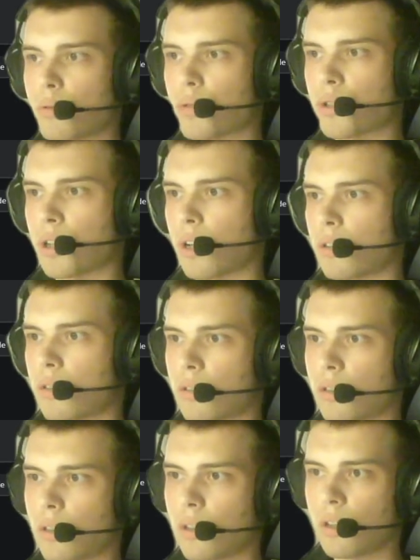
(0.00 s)
chat,
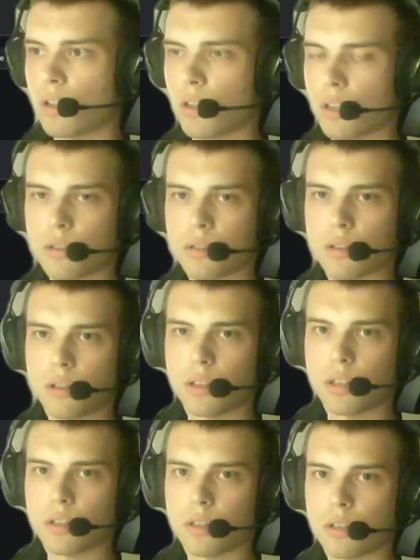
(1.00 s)
and
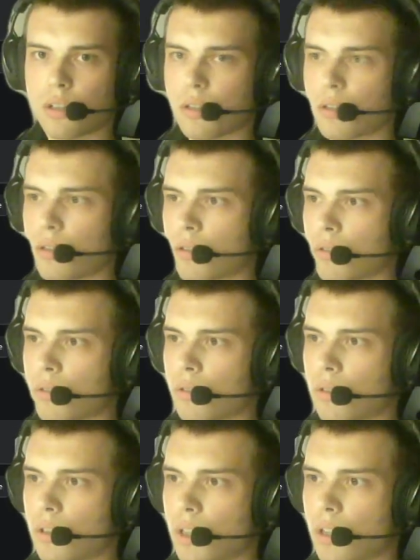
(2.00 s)
click here
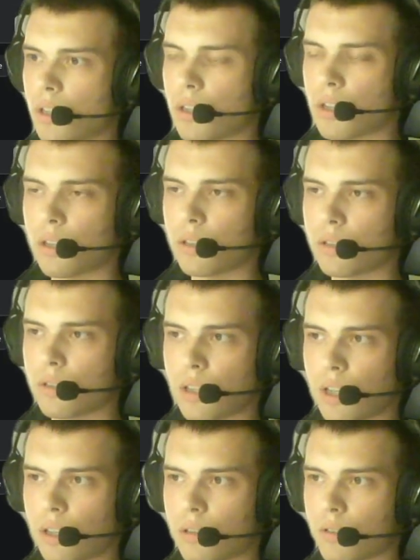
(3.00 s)
on AI
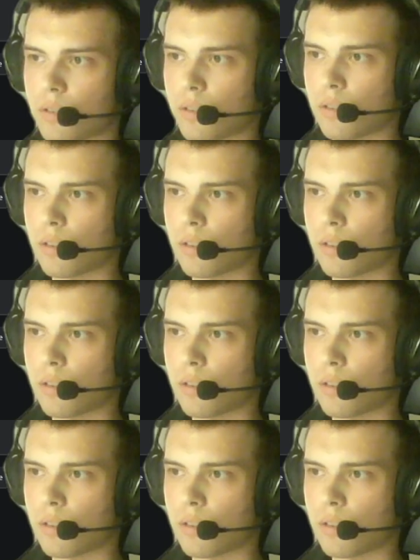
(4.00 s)
slides.